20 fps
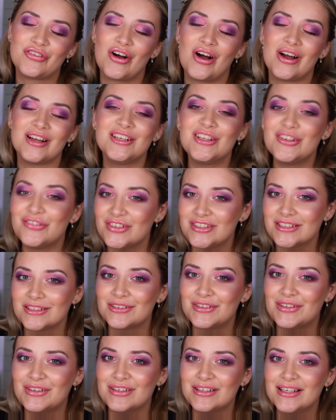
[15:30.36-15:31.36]
for a new
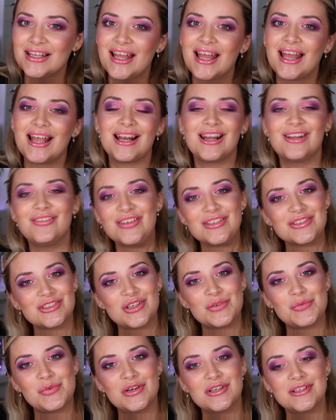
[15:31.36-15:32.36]
video. Love you
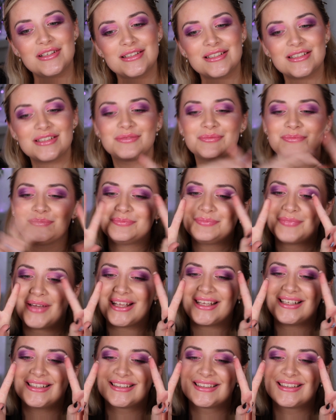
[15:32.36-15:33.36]
so much.
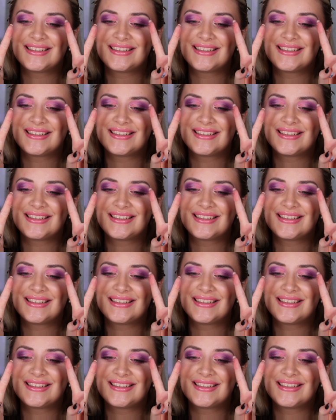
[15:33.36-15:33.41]
Bye.